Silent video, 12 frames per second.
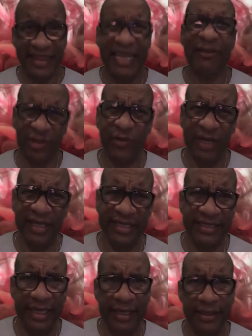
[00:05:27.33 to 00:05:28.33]
That would really
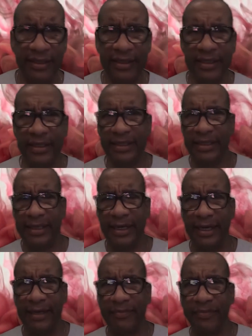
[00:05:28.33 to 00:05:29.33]
suck.
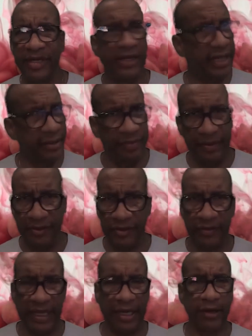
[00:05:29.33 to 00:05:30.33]
But you hear people
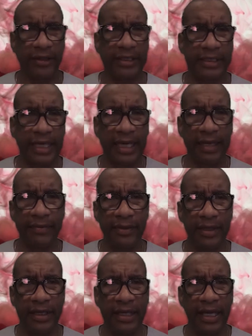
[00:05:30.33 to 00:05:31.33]
do that all the time.
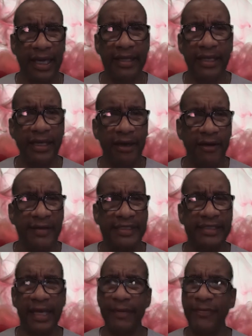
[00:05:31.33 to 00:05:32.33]
And then I always
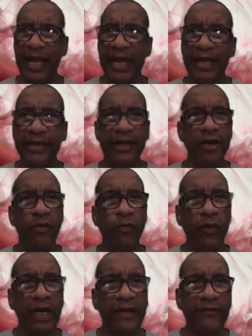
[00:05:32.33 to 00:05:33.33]
say, man,
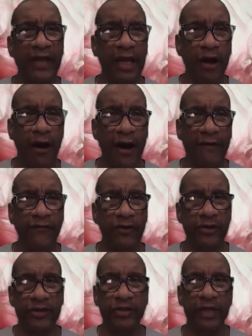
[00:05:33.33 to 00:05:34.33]
what if they
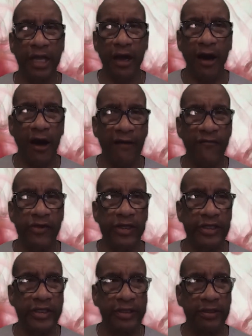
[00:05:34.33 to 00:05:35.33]
offered, do they offer
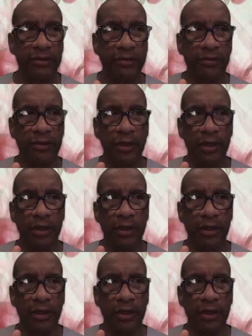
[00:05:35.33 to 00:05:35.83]
you to